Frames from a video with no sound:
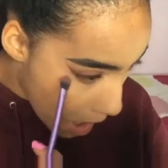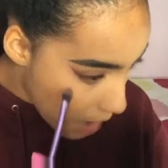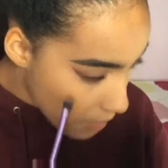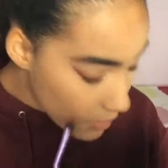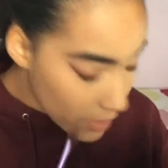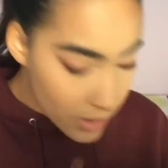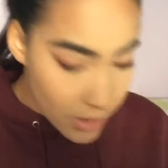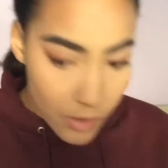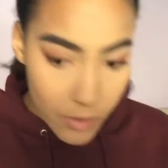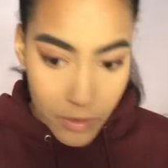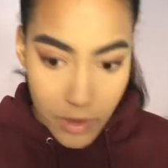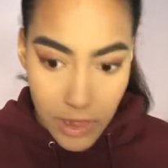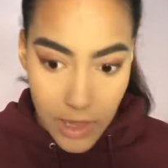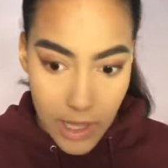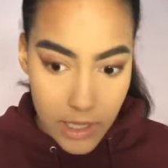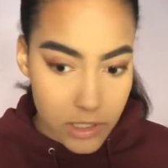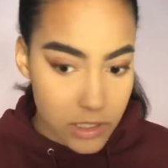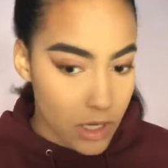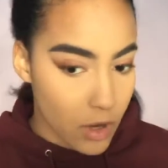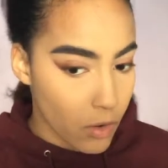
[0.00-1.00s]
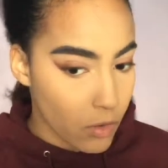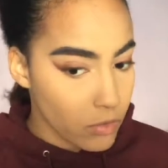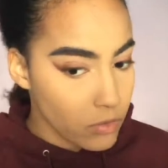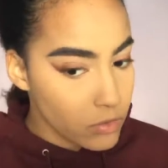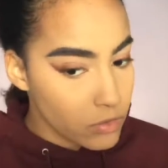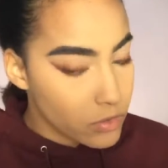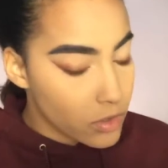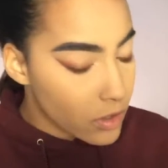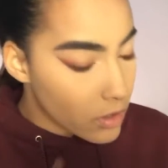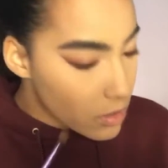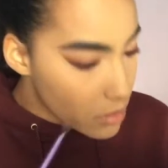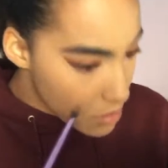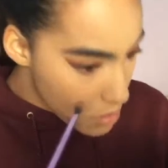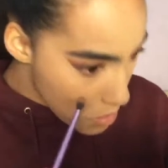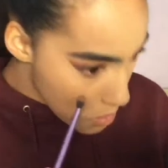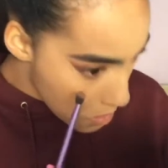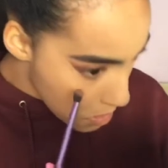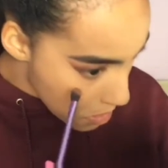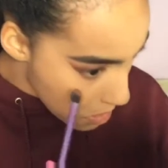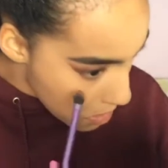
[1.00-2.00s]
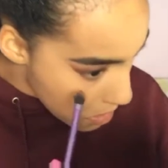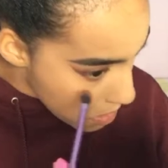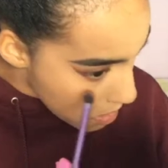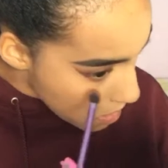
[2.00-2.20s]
our lower lash. Oh girl,